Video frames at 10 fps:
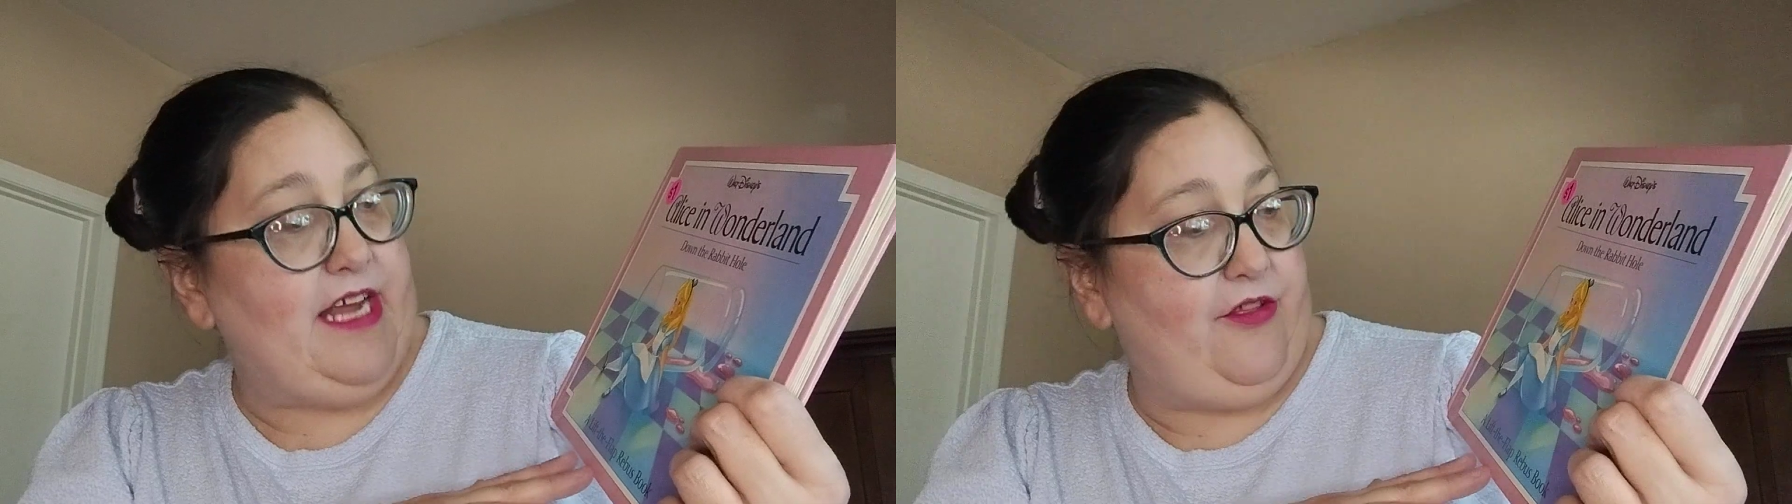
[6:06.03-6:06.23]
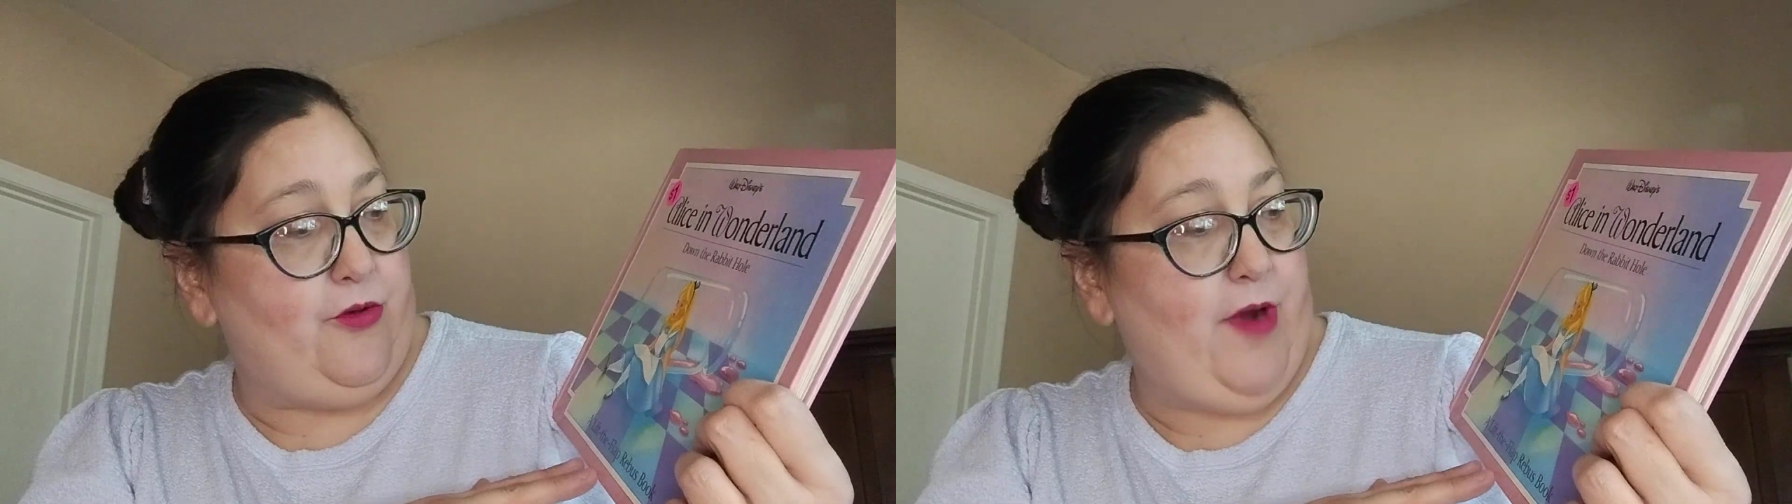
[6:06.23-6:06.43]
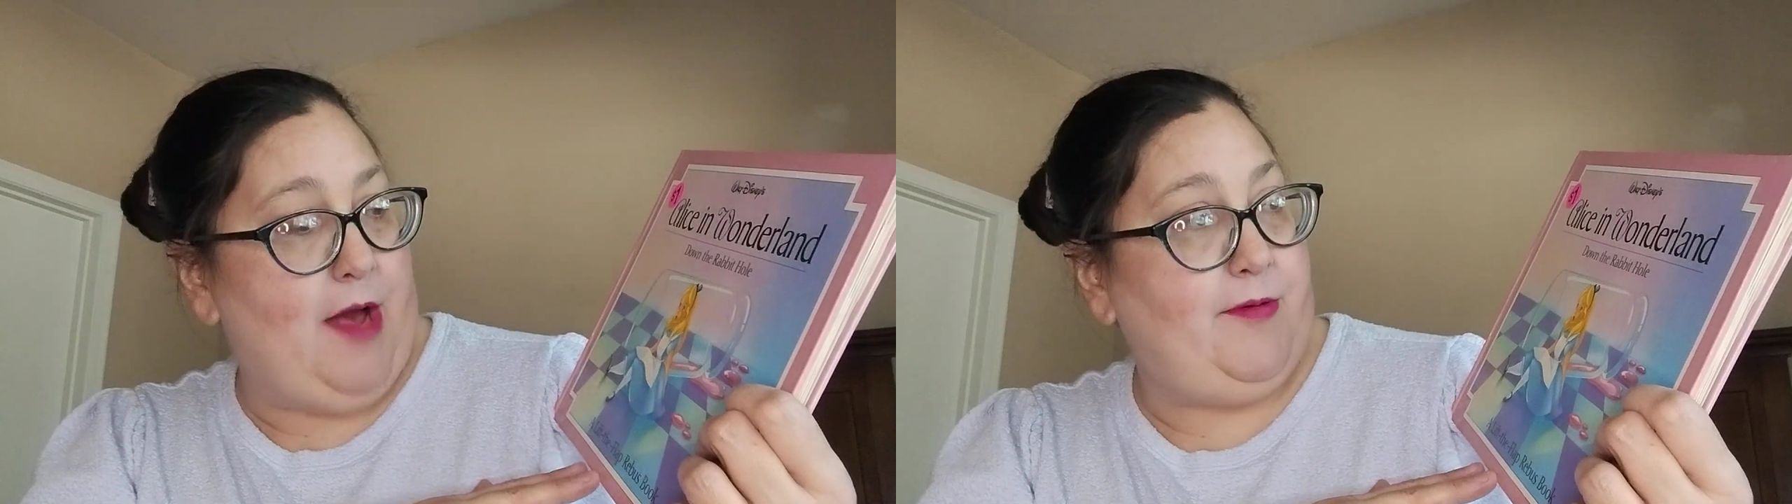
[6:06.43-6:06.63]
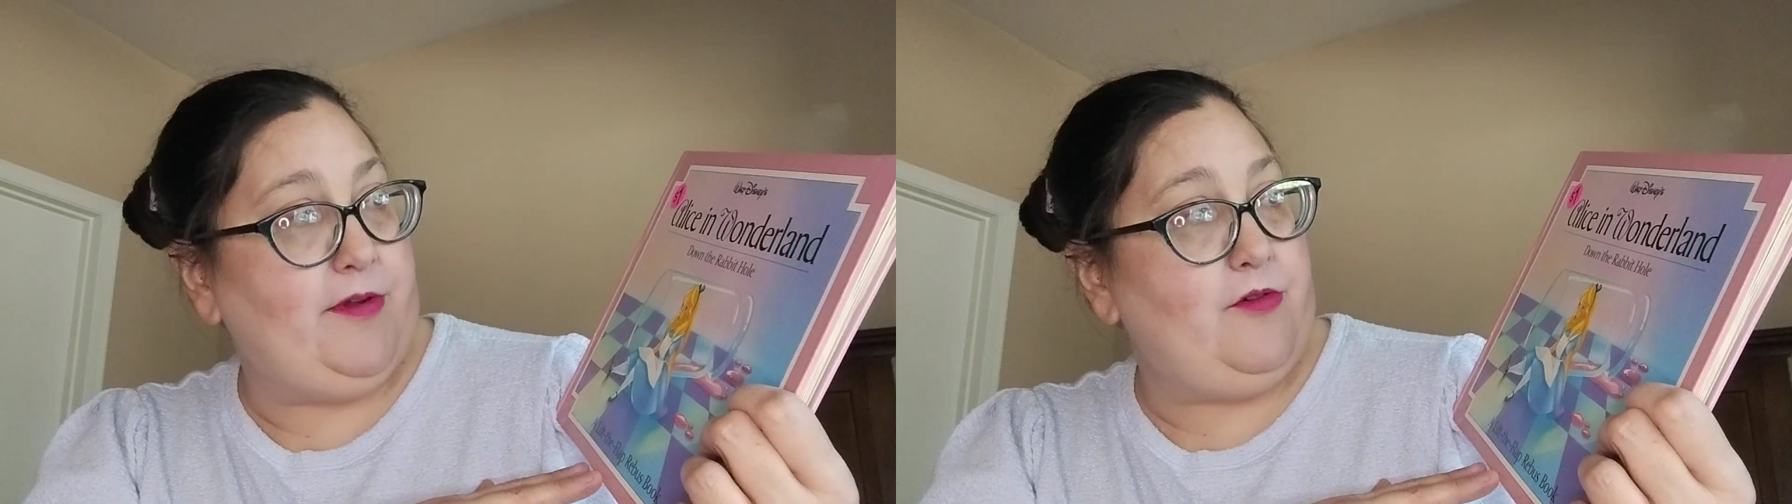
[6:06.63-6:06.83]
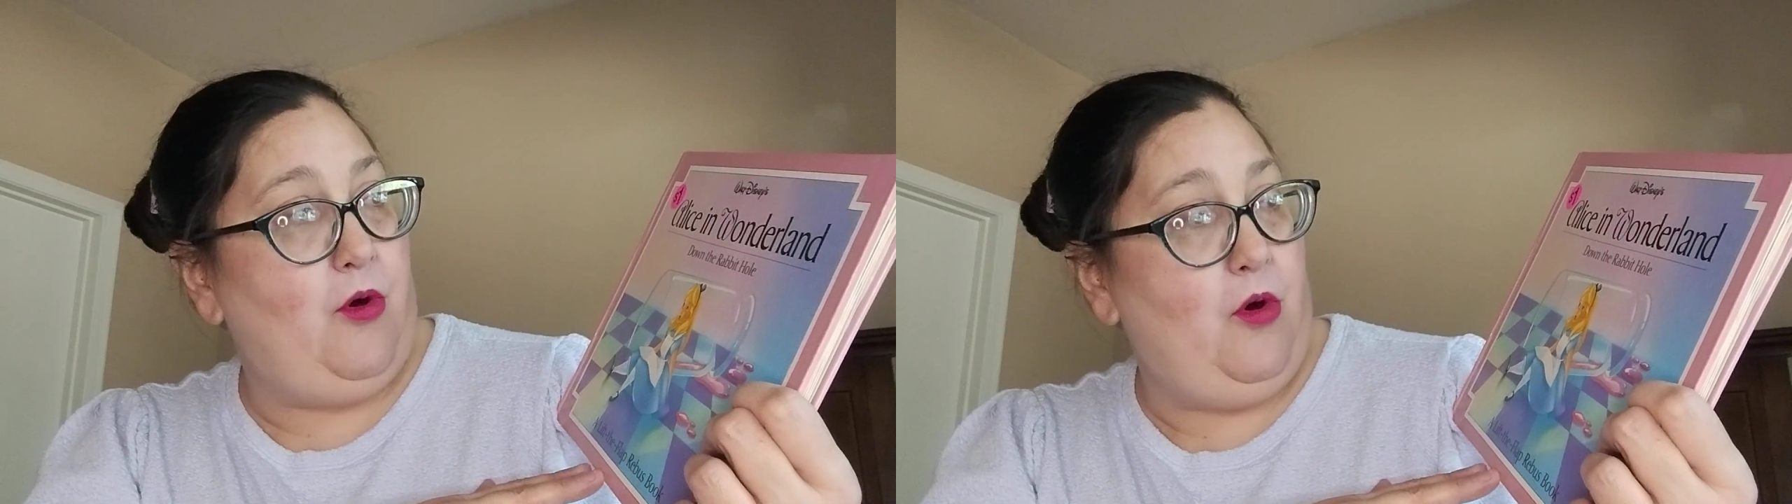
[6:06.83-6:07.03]
Down the
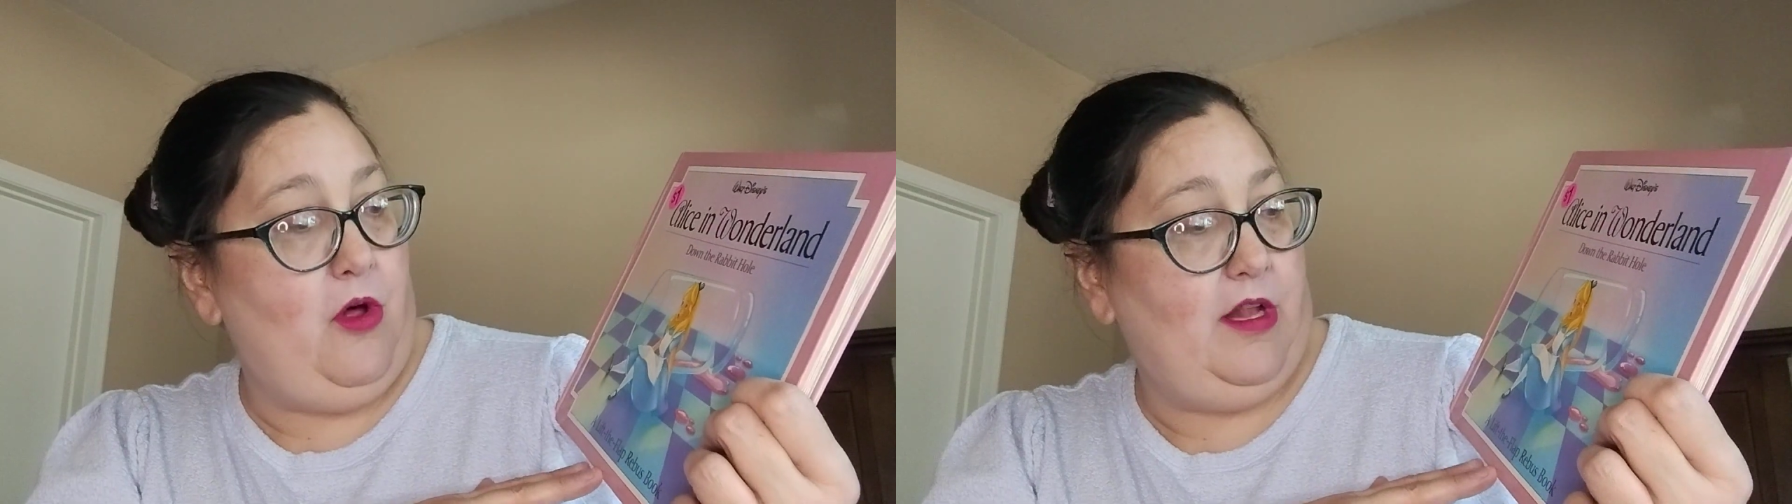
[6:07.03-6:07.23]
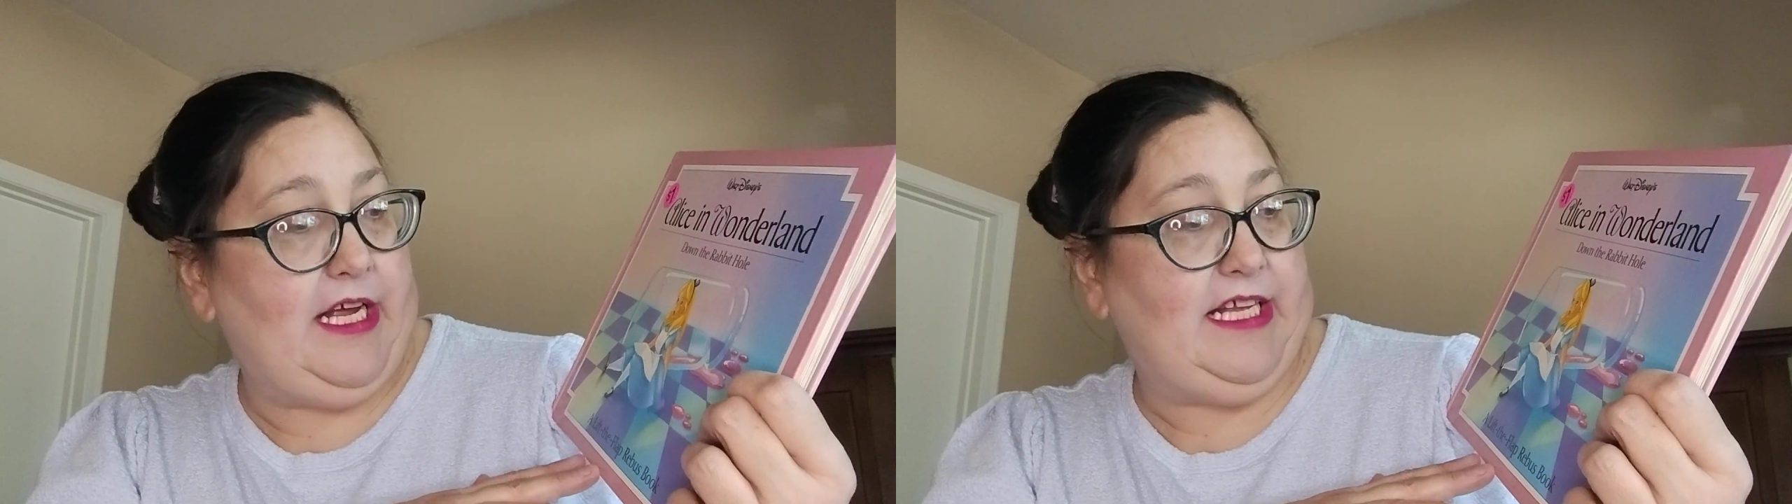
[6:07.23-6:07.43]
Rabbit Hole,